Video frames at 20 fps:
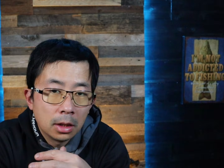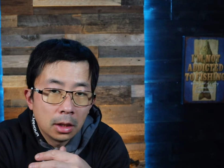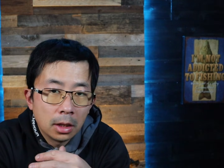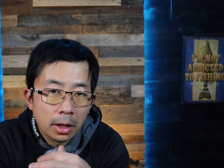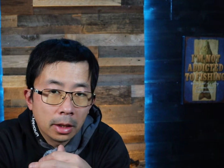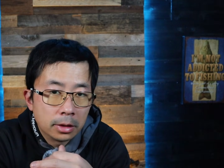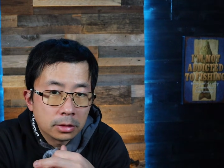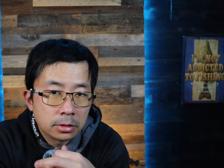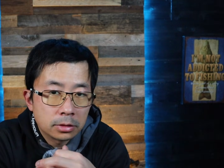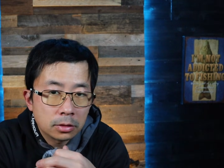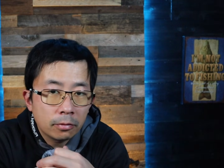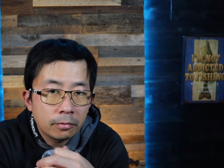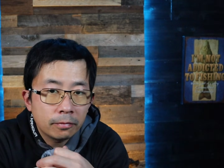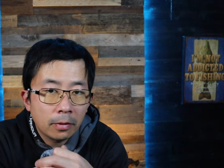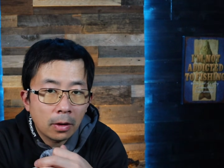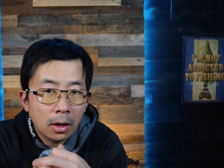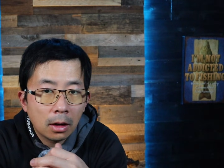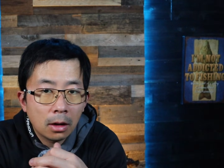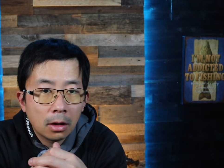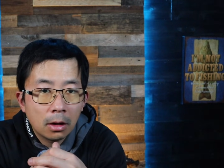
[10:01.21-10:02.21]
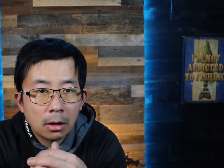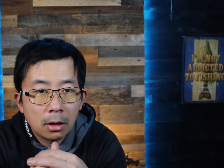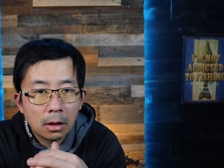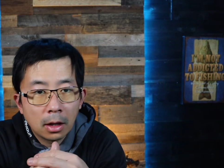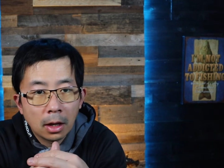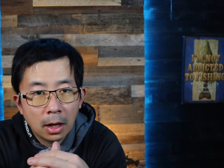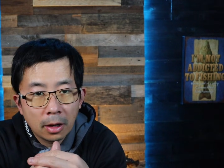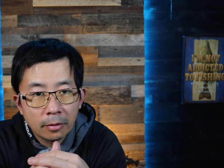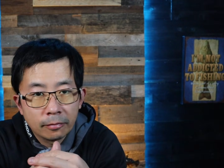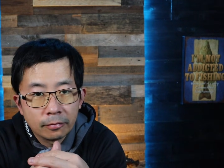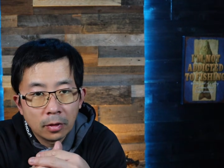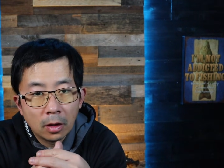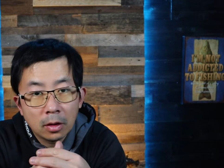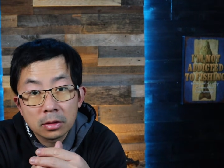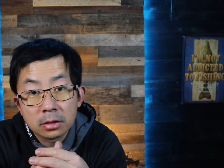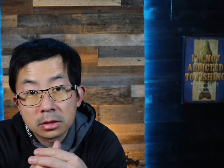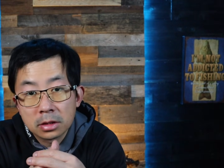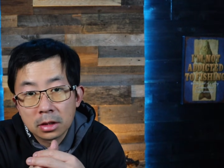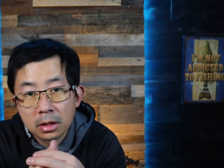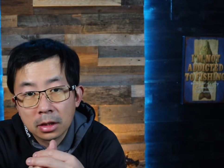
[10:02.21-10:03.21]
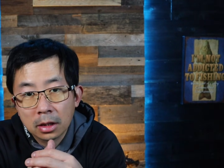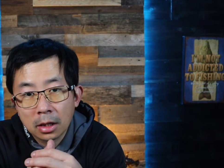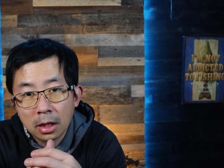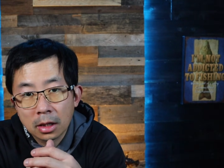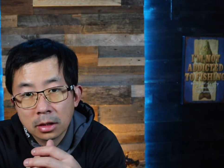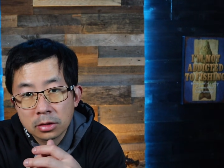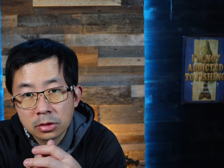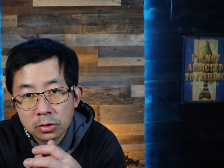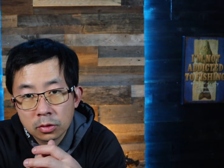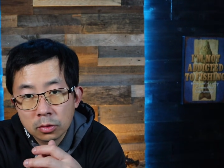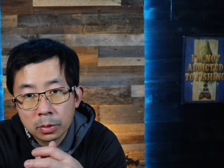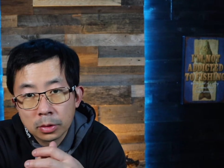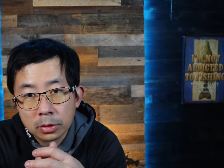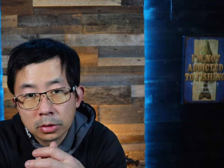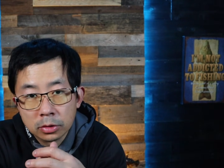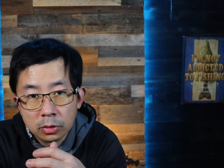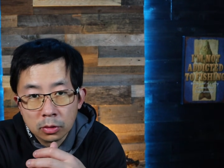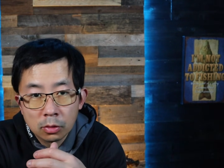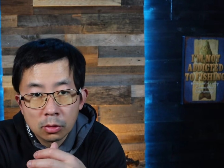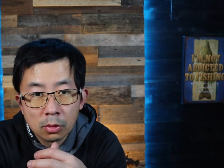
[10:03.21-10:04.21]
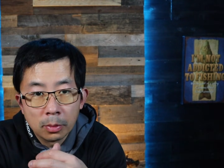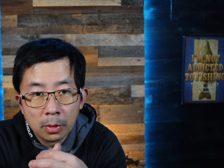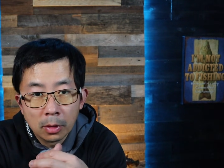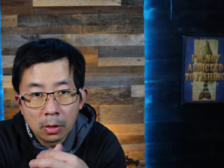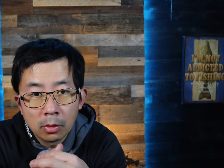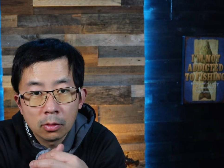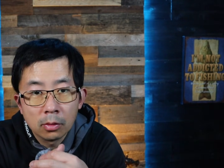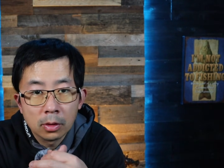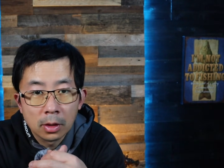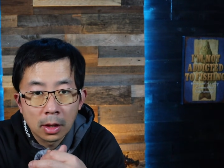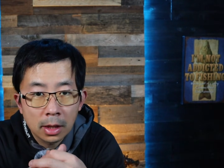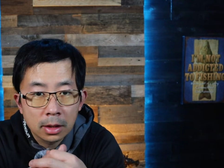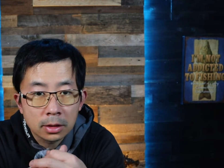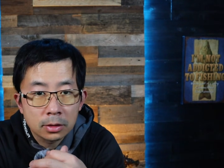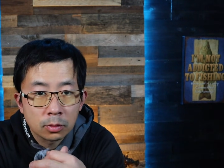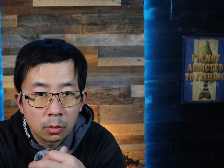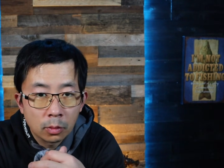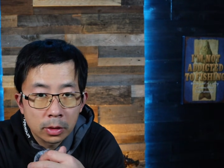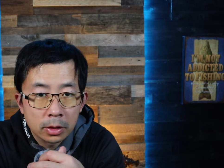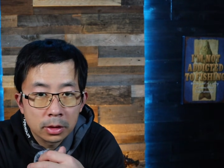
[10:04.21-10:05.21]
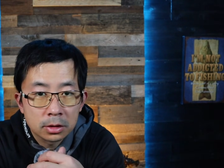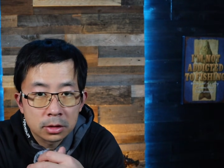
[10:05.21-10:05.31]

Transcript: and so far I have not seen a super durable, lightweight